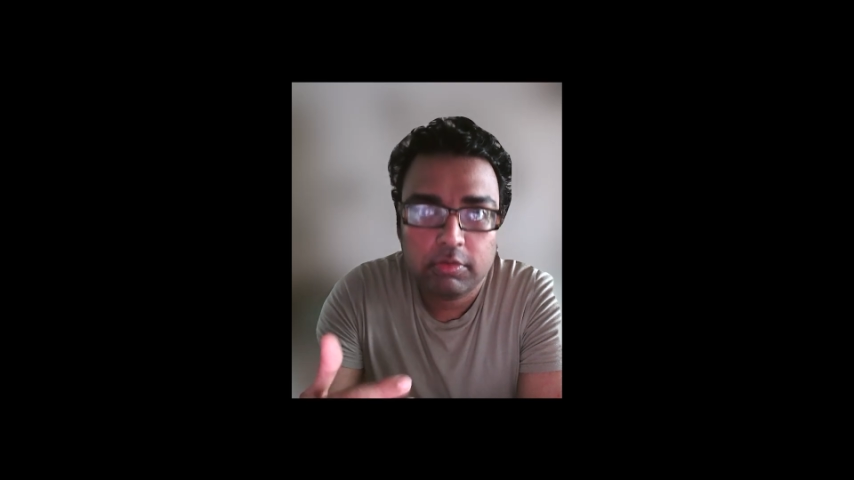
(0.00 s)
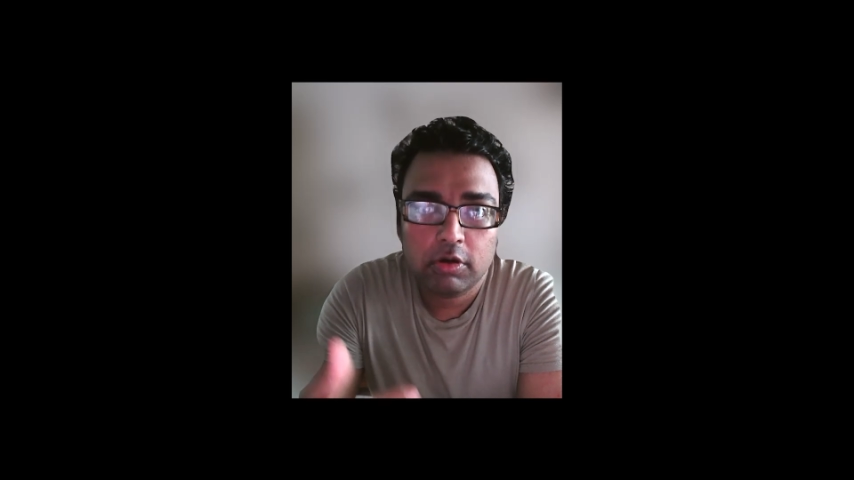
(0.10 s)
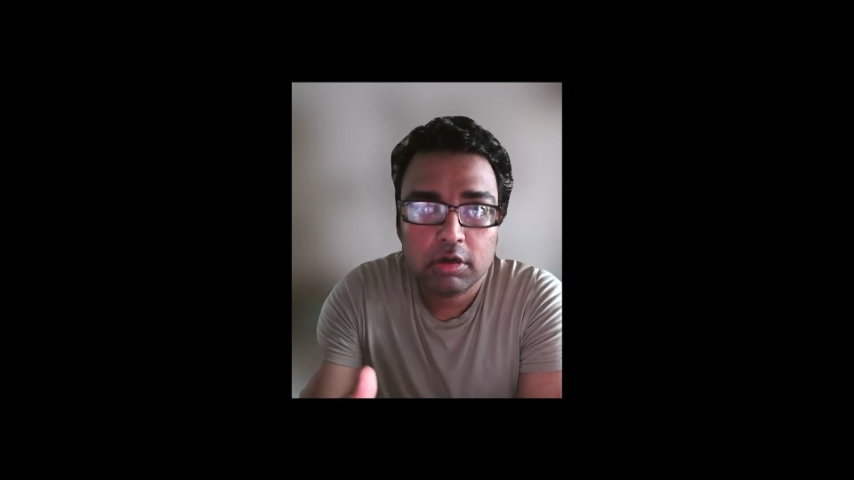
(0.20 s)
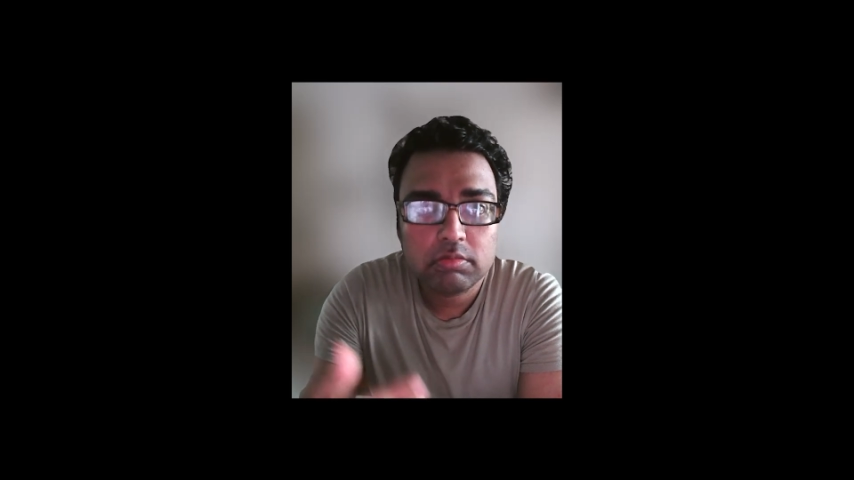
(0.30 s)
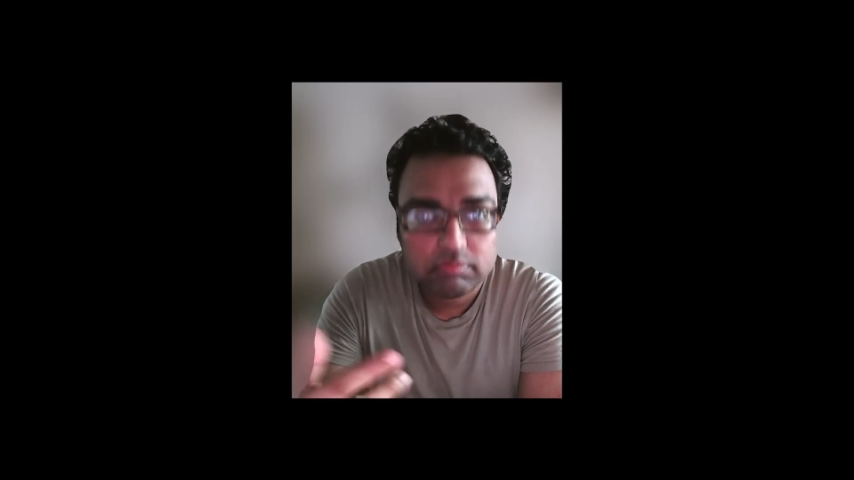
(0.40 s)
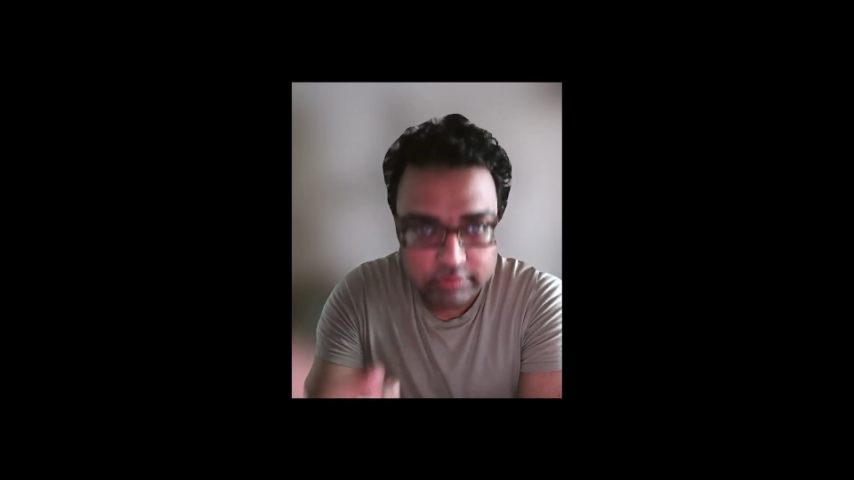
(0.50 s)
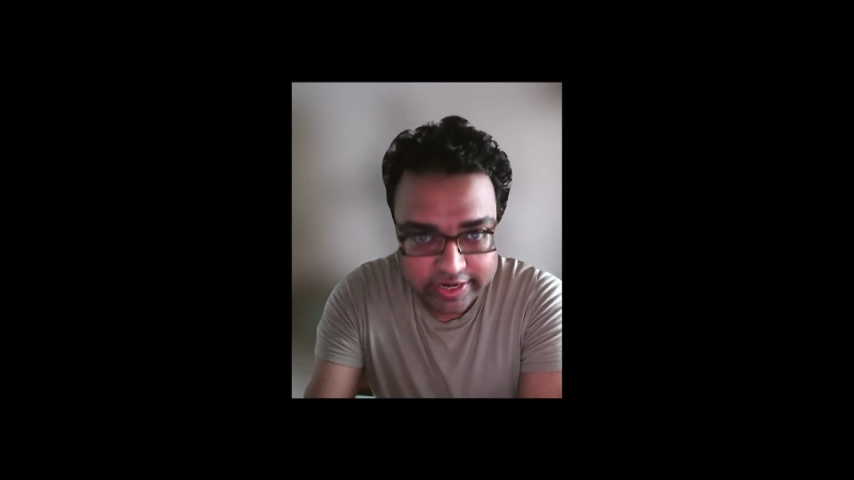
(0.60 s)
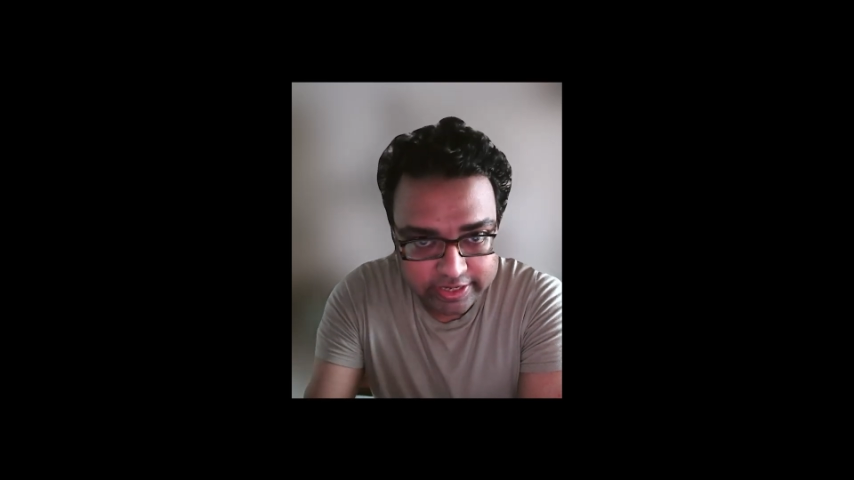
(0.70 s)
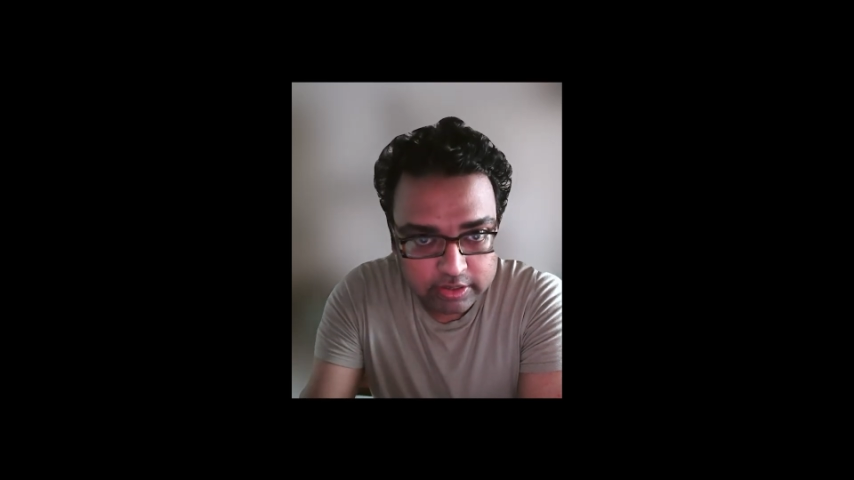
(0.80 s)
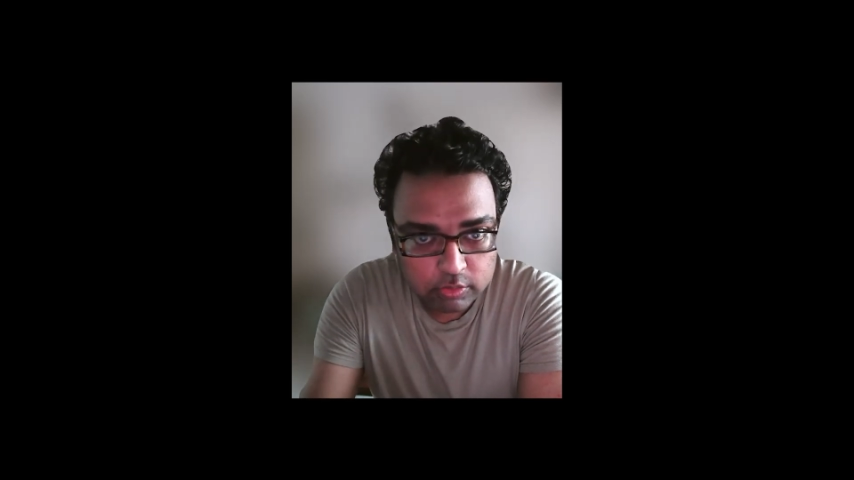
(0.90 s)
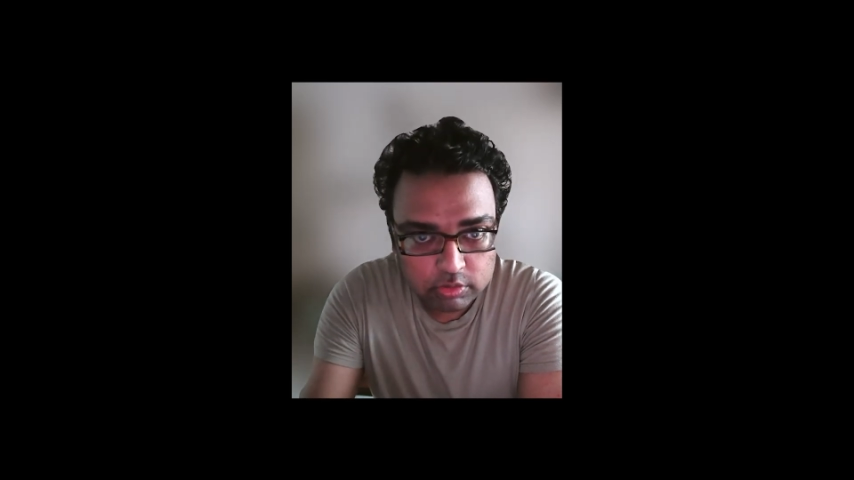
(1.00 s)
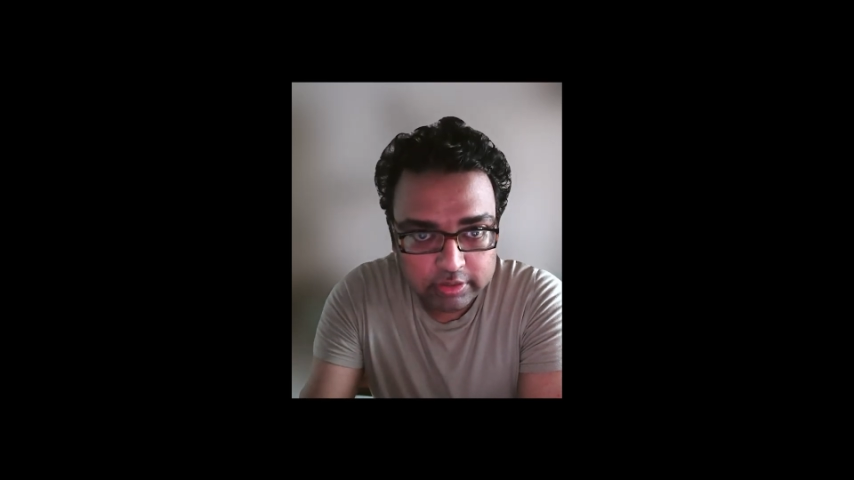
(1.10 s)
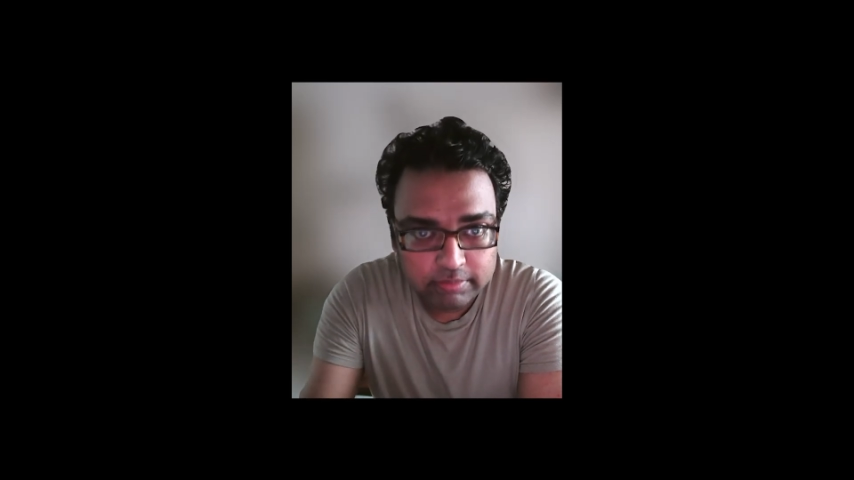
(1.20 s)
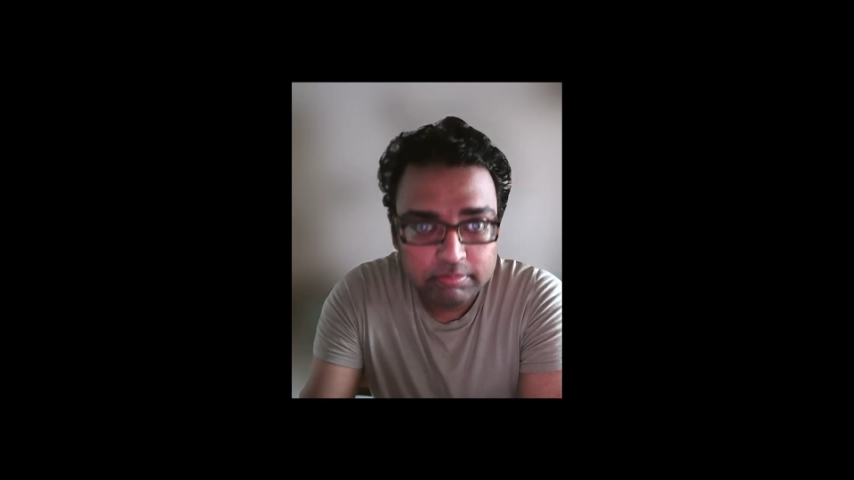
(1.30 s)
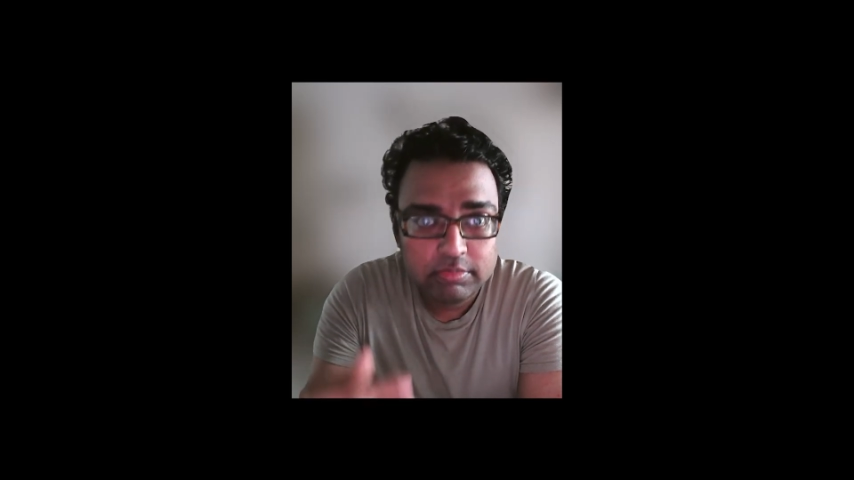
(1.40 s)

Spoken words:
or writing out to them,